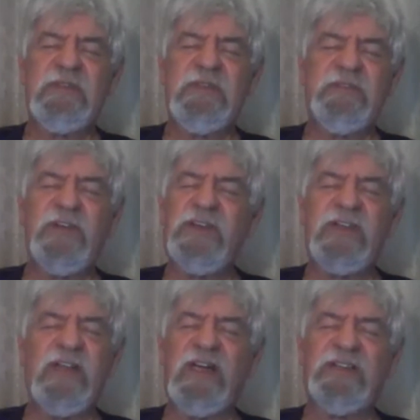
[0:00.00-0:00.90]
And Father
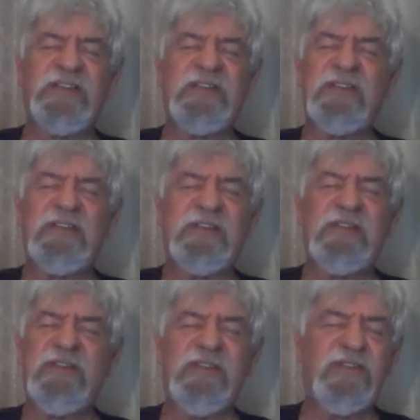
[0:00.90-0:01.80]
God,
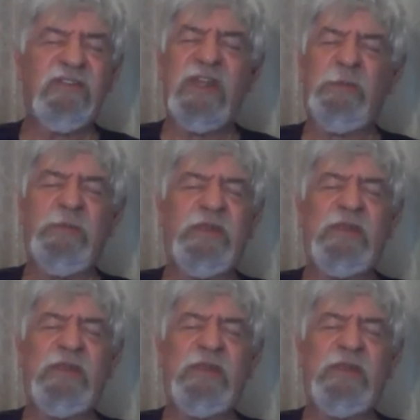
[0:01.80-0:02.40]
you're not happy.